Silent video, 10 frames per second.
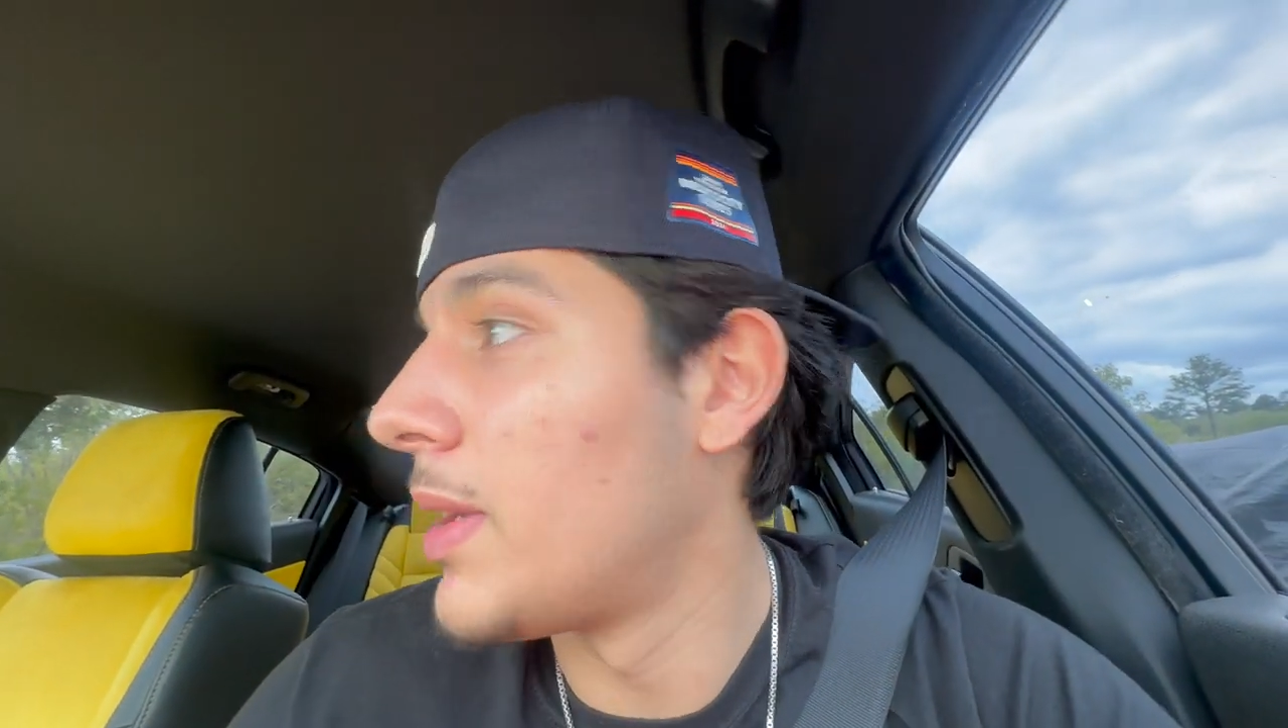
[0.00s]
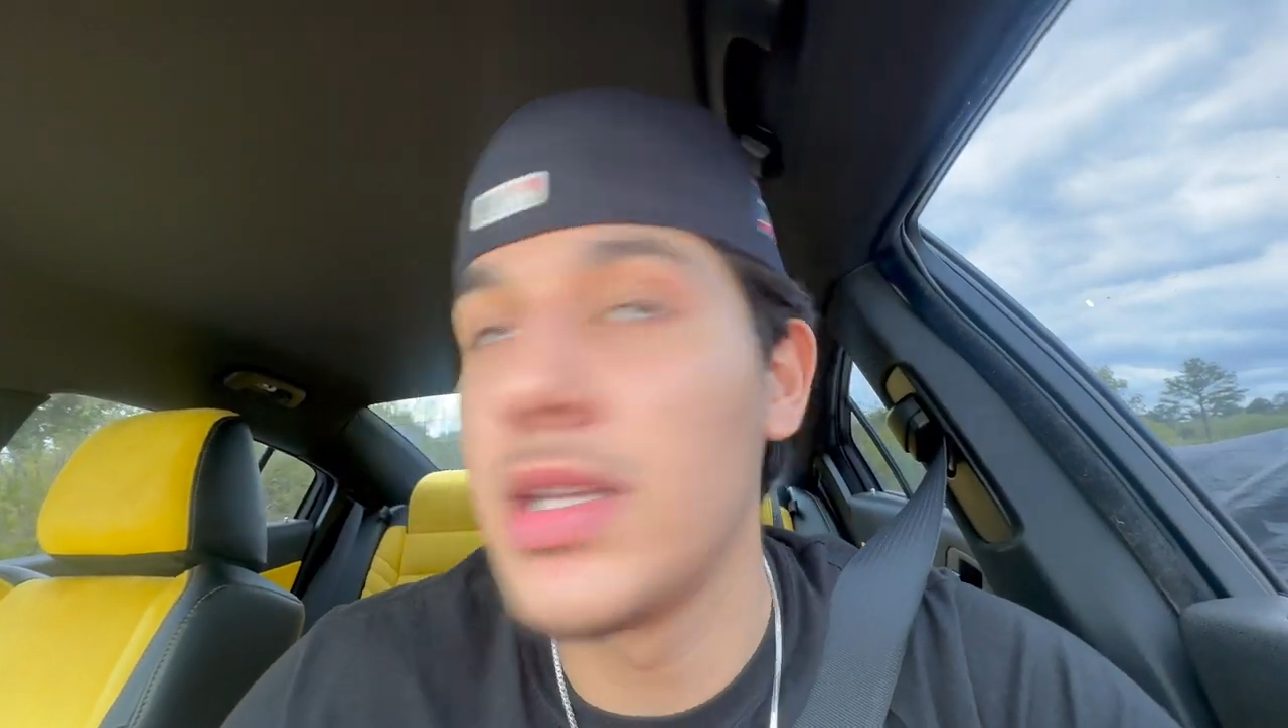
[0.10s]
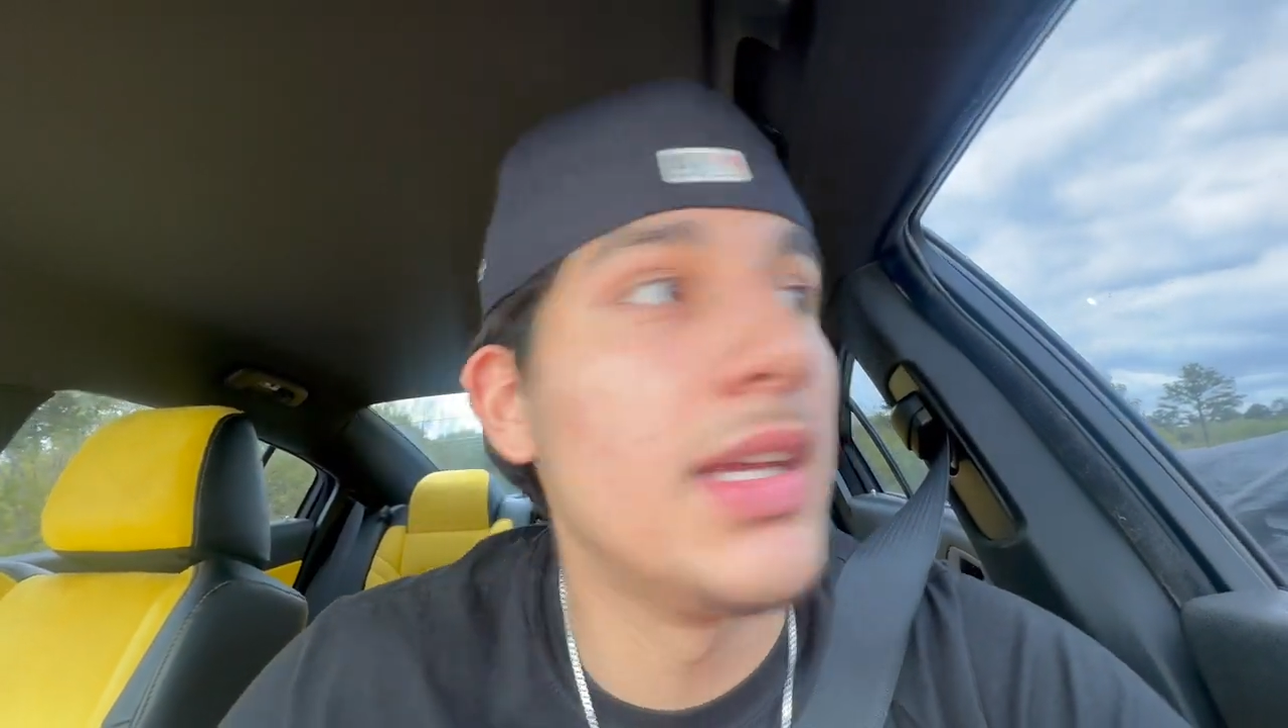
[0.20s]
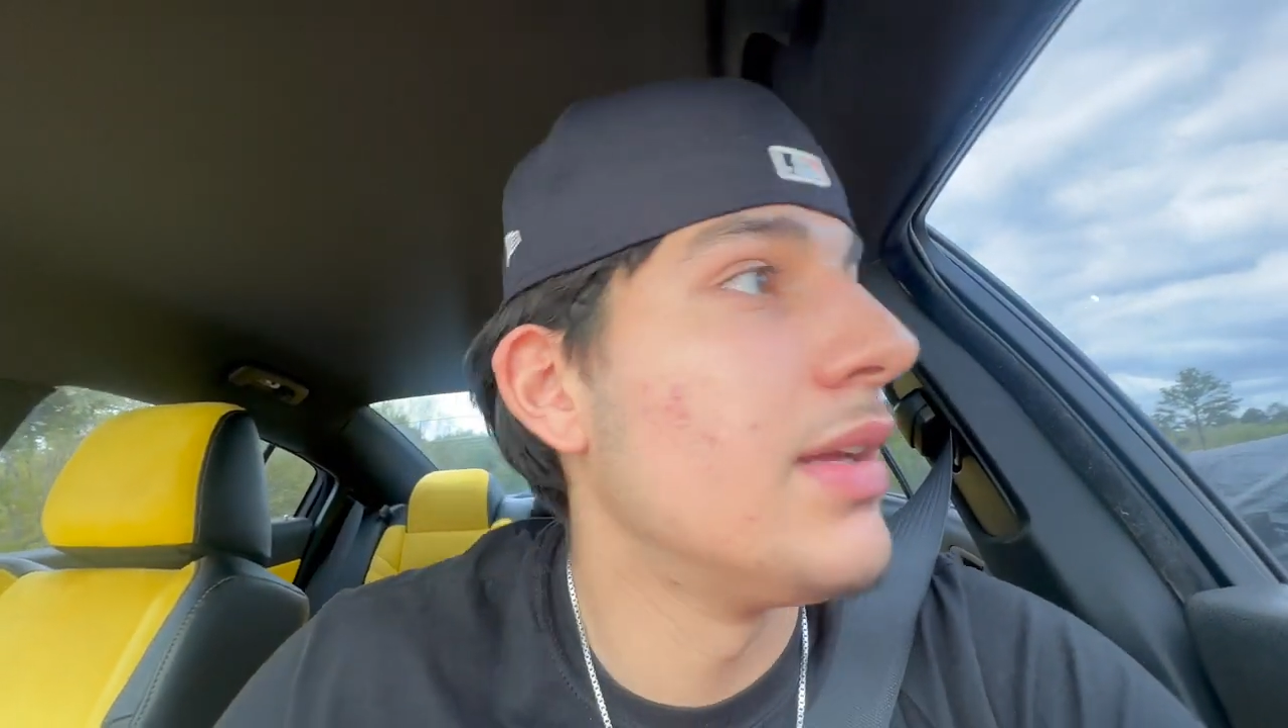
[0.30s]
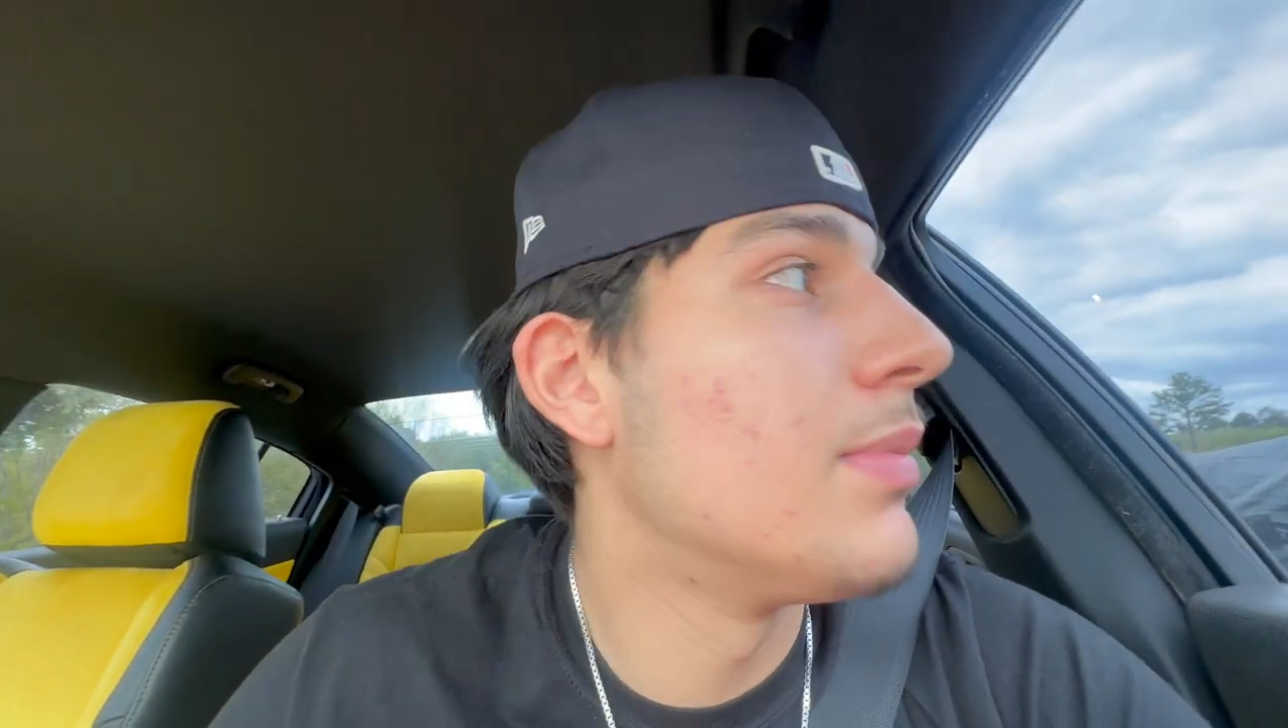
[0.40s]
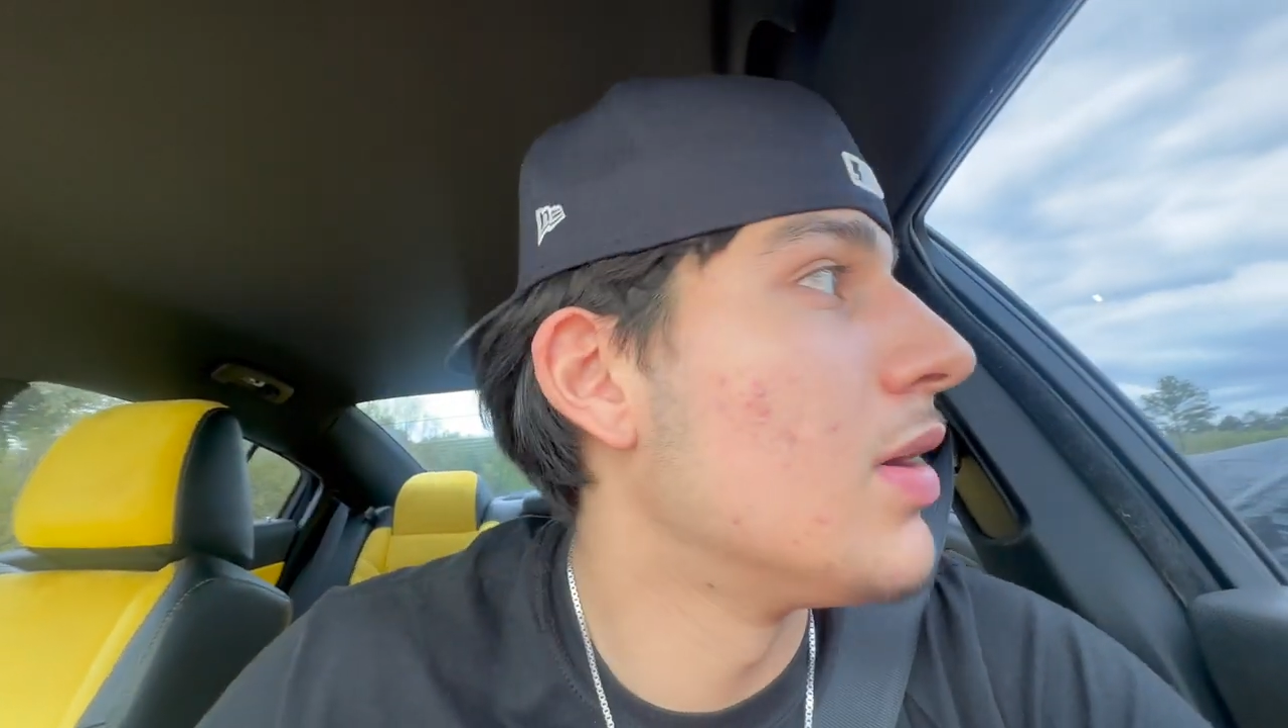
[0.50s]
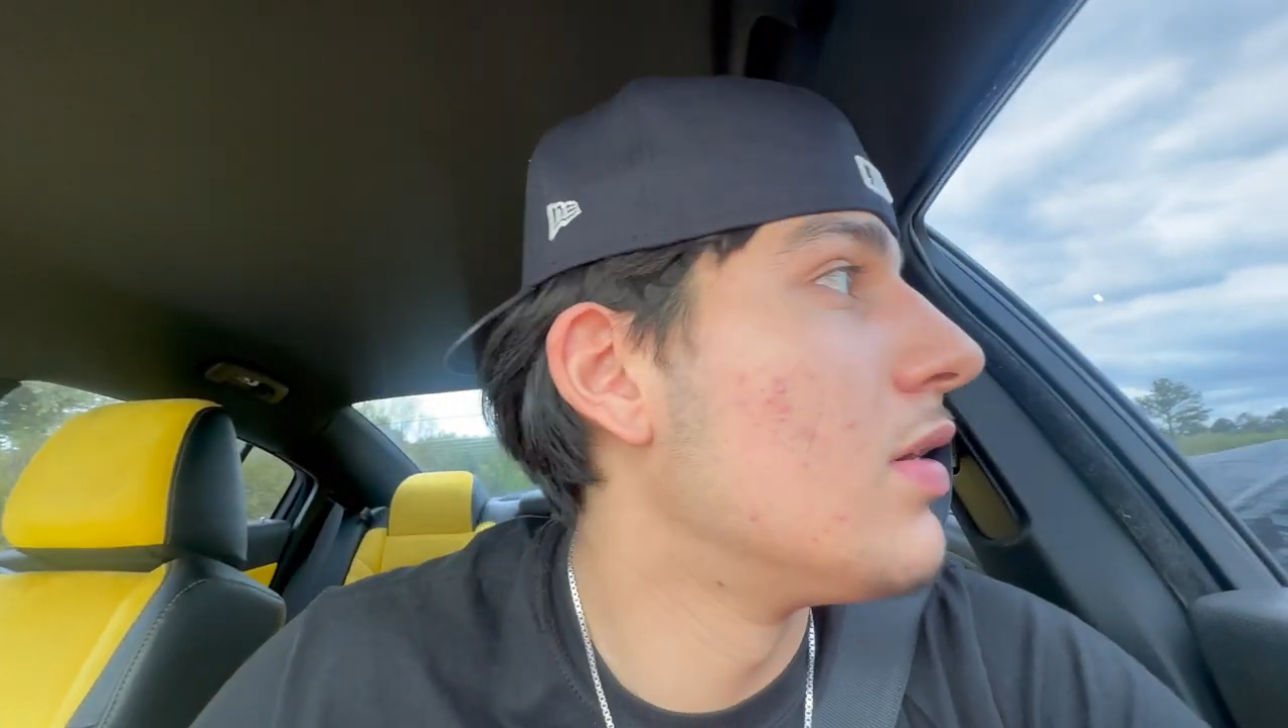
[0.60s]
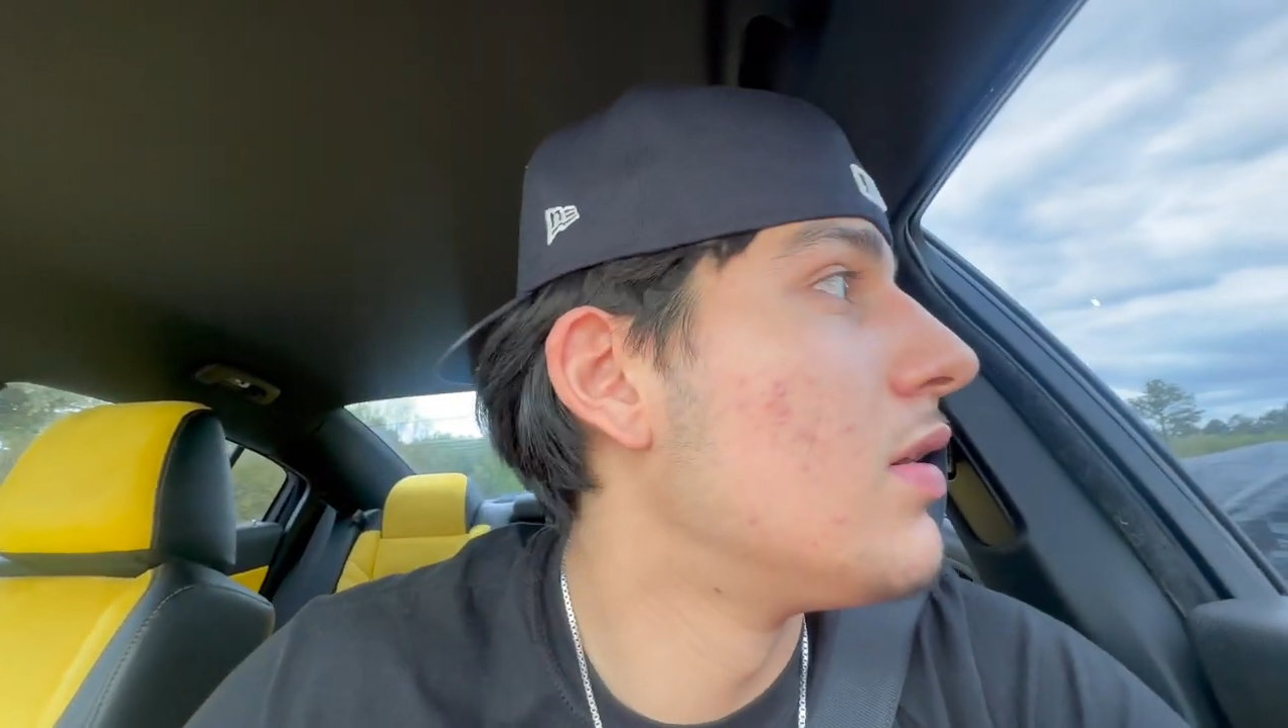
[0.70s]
I about to hit, bro?